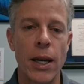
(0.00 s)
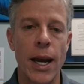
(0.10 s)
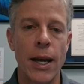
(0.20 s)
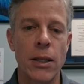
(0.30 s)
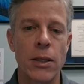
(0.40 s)
it
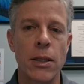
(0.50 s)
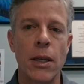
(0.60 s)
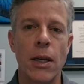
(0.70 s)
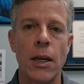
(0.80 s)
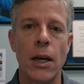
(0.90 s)
has
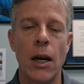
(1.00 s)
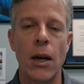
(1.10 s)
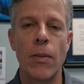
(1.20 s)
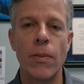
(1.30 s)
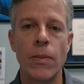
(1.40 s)

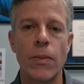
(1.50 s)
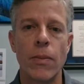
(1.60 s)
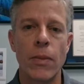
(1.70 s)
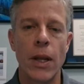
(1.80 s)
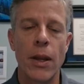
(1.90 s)
um,
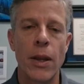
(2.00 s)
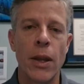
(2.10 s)
that